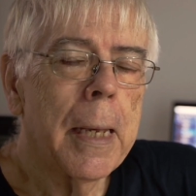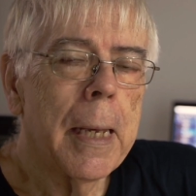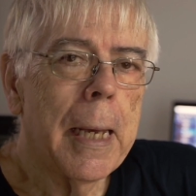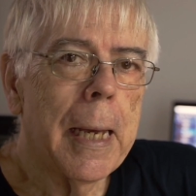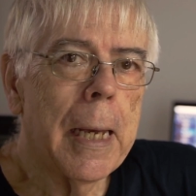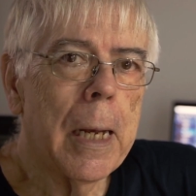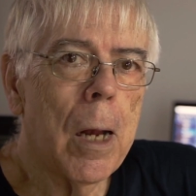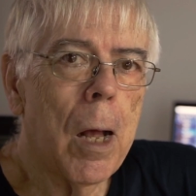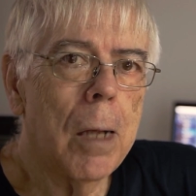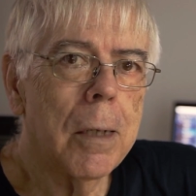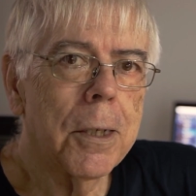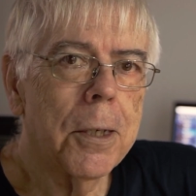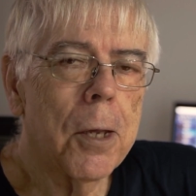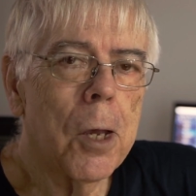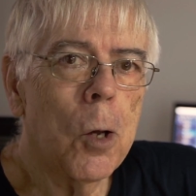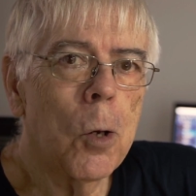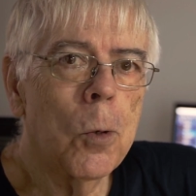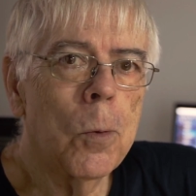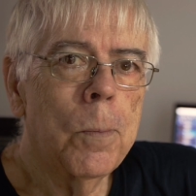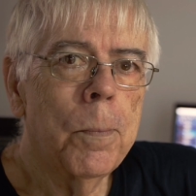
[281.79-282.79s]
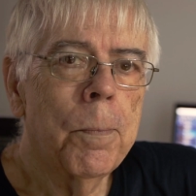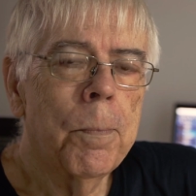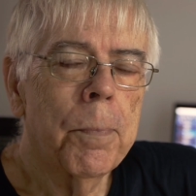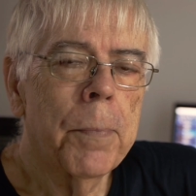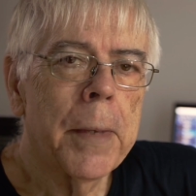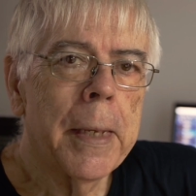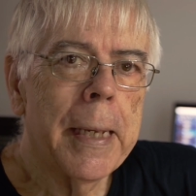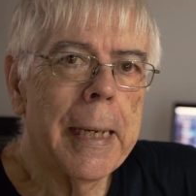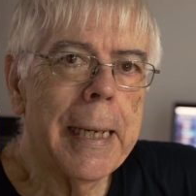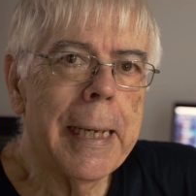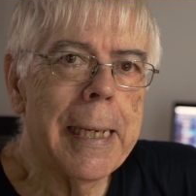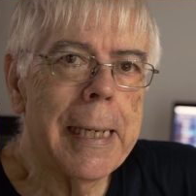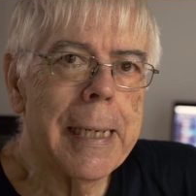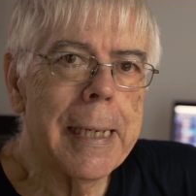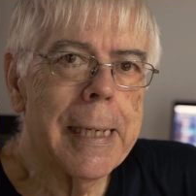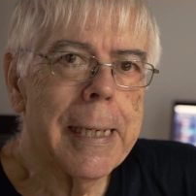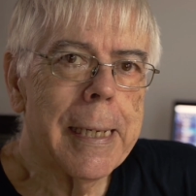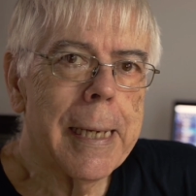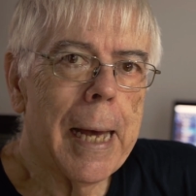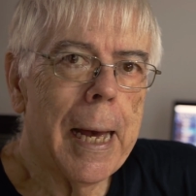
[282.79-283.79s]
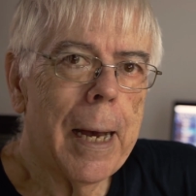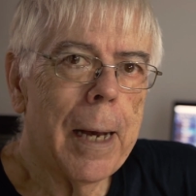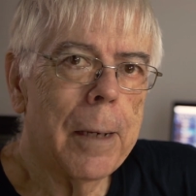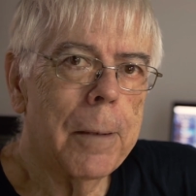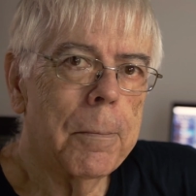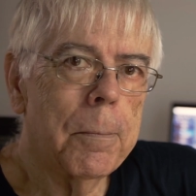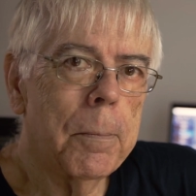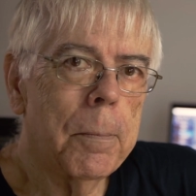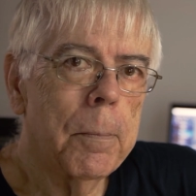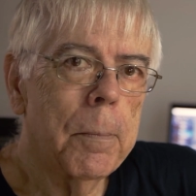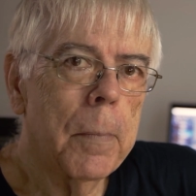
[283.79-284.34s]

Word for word: and also is um,